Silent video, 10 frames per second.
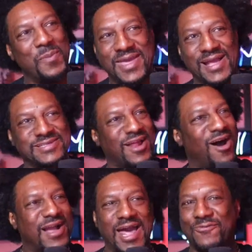be catching
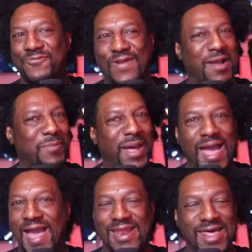all kind of flack
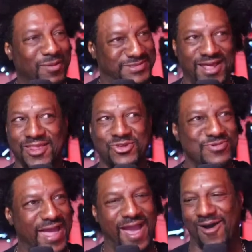behind that. I'm telling you
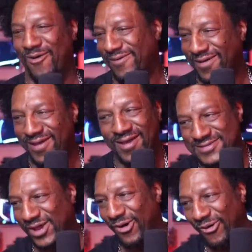now.
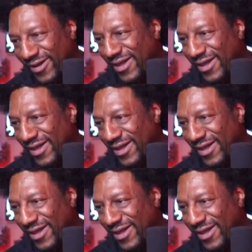So